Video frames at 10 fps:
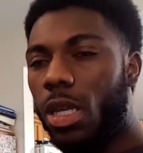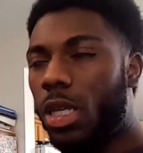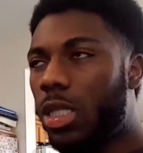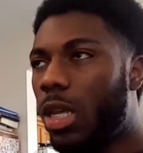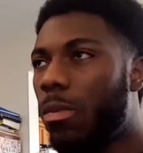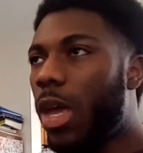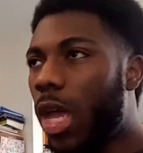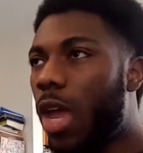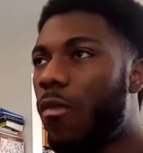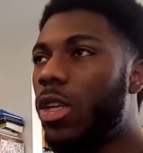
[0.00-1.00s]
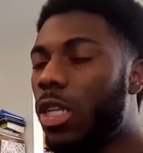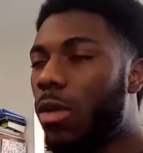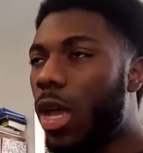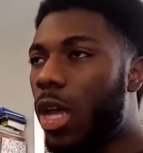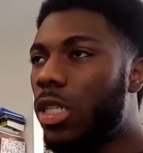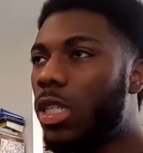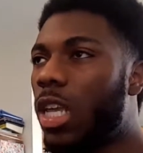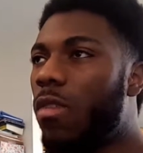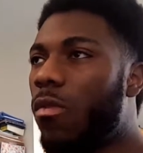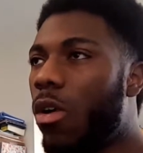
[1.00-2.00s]
It seemed like it's
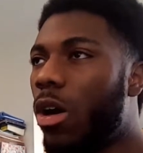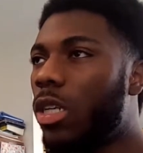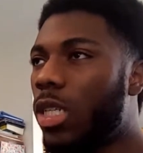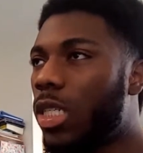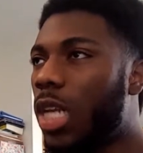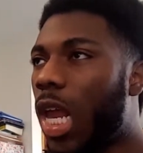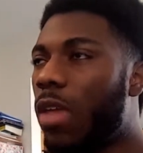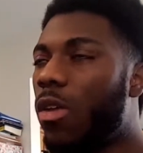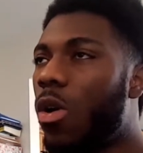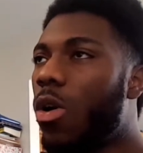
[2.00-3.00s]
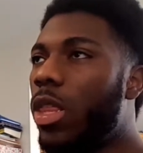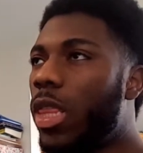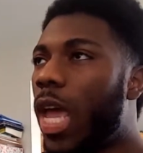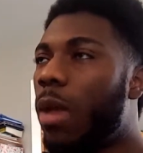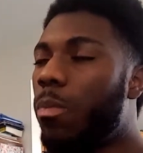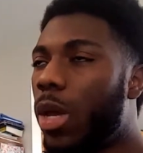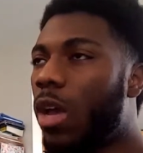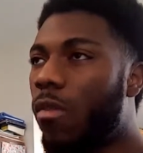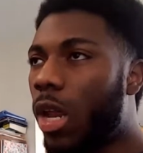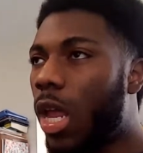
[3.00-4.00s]
even artists that's not even on that
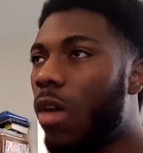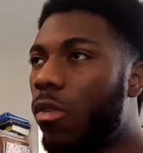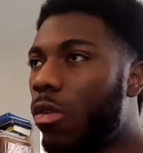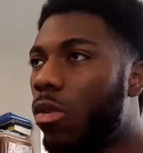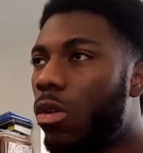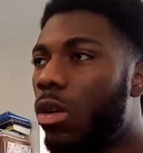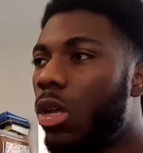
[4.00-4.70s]
big of a level